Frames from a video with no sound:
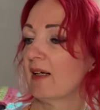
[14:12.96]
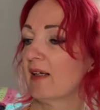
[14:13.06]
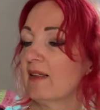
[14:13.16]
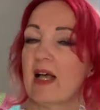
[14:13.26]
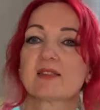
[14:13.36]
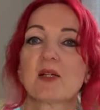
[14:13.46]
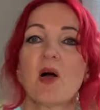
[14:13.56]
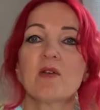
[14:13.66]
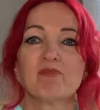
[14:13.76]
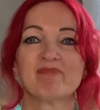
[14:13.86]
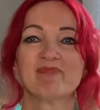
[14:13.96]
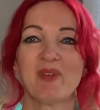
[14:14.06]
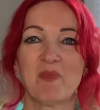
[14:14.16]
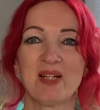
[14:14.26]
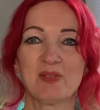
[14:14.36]
Yeah, so
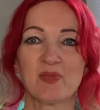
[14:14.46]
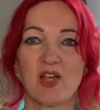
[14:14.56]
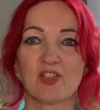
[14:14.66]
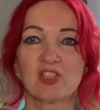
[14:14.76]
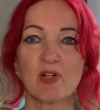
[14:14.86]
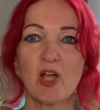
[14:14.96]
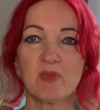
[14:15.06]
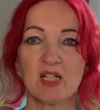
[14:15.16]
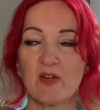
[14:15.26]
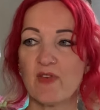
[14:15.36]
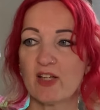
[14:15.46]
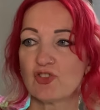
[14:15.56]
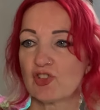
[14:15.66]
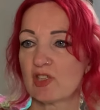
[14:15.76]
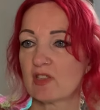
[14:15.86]
I'm pleased with her. She's my own little
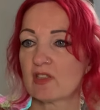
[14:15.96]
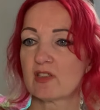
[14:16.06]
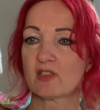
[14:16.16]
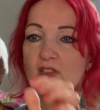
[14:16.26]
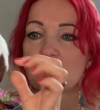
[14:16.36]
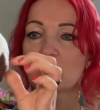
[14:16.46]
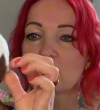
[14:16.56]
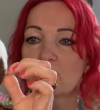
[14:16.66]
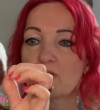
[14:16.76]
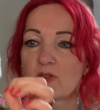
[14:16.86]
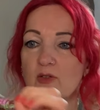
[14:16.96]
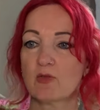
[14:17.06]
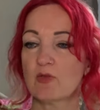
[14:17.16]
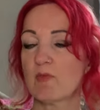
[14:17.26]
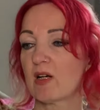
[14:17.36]
invention,
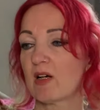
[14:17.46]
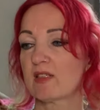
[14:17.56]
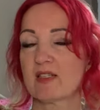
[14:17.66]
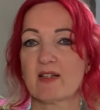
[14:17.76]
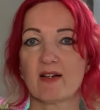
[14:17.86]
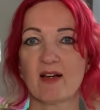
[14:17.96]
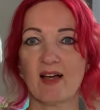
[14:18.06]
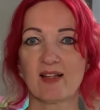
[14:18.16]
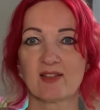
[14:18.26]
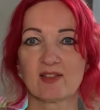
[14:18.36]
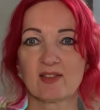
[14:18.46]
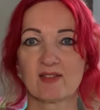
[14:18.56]
all my idea, and